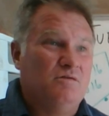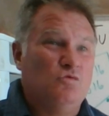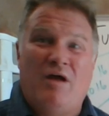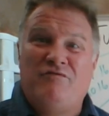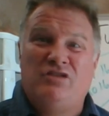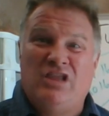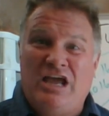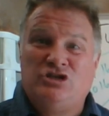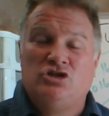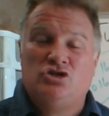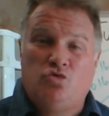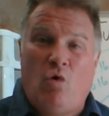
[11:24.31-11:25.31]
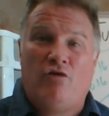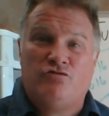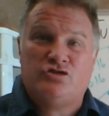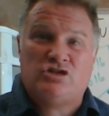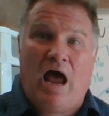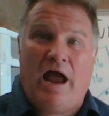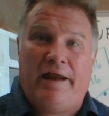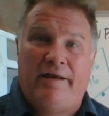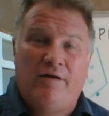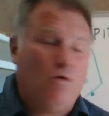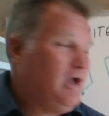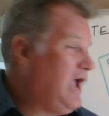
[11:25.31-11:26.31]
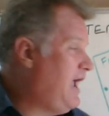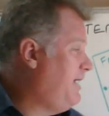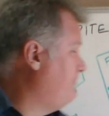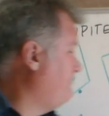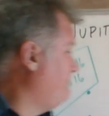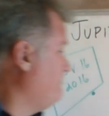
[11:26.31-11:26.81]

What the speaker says: Revelation 12 sign, okay?